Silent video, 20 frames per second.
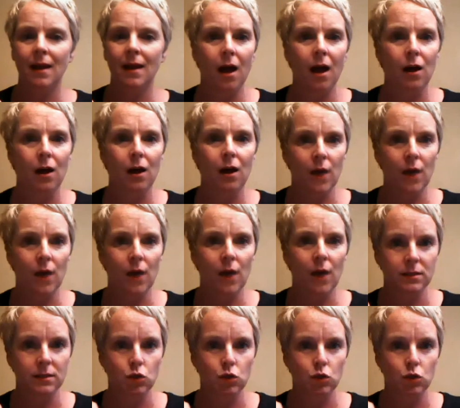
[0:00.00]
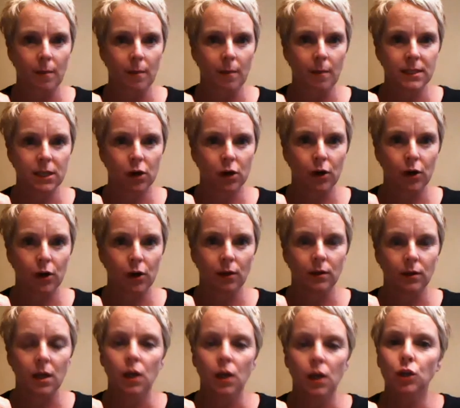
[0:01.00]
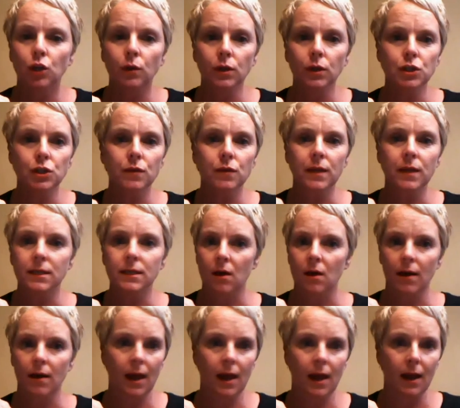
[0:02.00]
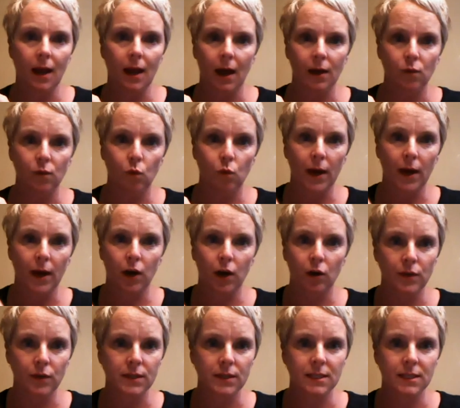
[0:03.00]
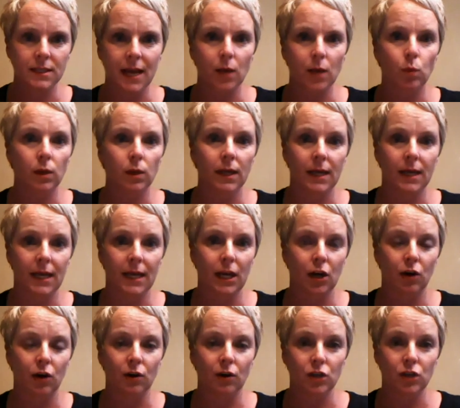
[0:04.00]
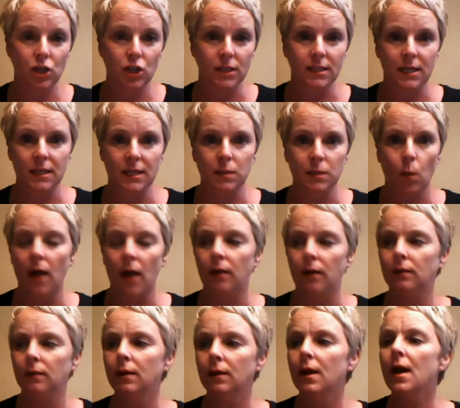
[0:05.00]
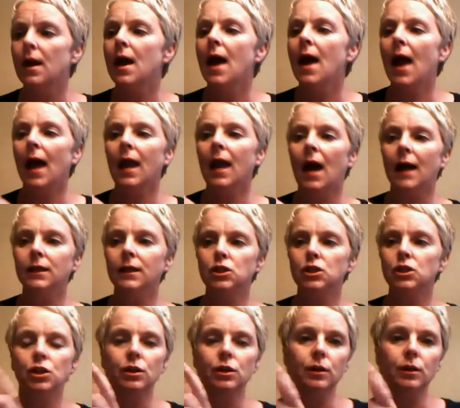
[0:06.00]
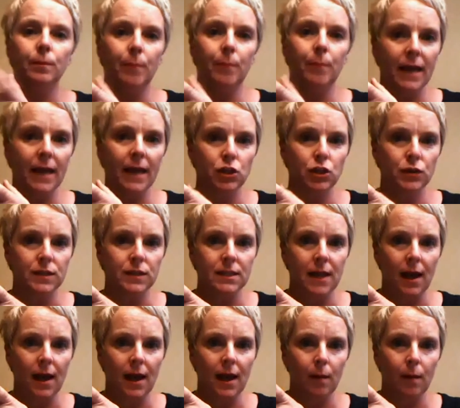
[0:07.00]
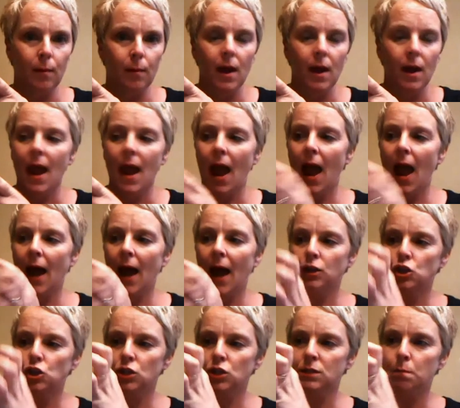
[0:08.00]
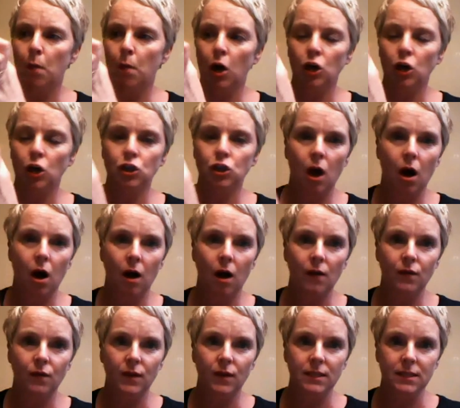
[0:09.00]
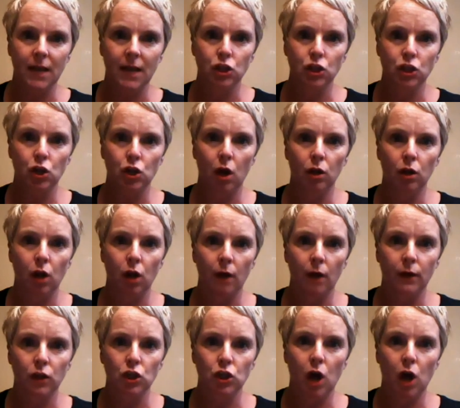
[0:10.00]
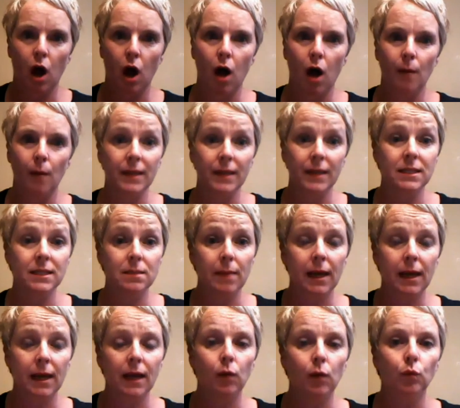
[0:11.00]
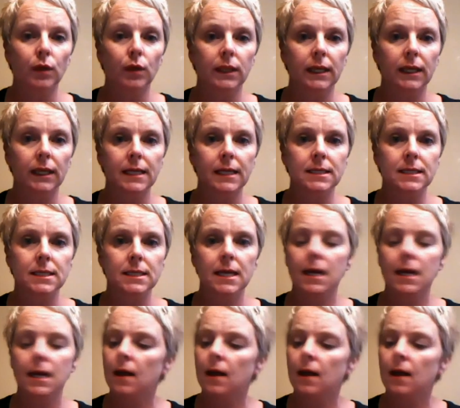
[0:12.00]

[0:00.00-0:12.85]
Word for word: of a uh, straw material. You can do this on any kind of wicker. The stain will adhere just as well. And I took painter's tape and just marked off a section all along the top. And to make it really easy,